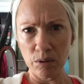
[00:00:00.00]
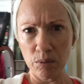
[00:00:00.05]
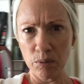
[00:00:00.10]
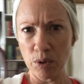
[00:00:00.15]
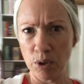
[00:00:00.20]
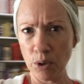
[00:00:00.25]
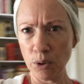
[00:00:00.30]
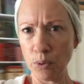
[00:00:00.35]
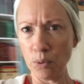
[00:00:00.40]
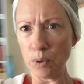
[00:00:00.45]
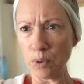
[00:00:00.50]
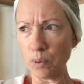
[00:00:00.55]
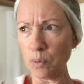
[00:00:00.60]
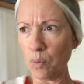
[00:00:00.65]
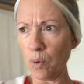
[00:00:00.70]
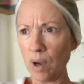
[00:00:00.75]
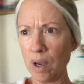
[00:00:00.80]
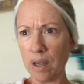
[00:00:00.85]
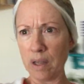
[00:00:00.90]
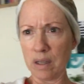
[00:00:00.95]
Well, who and
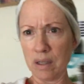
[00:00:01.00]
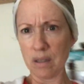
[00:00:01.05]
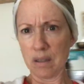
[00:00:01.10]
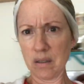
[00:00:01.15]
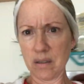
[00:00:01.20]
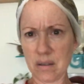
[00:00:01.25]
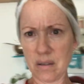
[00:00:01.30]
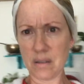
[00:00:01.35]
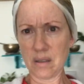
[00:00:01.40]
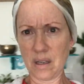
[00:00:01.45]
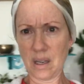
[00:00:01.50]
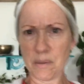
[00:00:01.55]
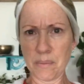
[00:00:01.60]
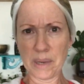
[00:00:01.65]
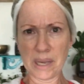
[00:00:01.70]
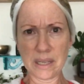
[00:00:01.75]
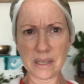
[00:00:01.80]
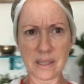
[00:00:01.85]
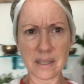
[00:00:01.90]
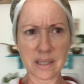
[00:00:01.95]
what am
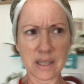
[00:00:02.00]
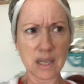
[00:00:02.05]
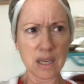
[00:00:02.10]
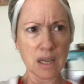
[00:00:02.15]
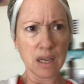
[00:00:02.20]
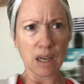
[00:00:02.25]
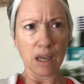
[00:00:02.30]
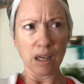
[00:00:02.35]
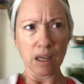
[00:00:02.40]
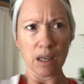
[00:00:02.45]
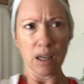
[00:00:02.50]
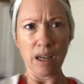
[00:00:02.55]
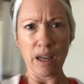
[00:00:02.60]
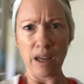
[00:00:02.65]
I seeing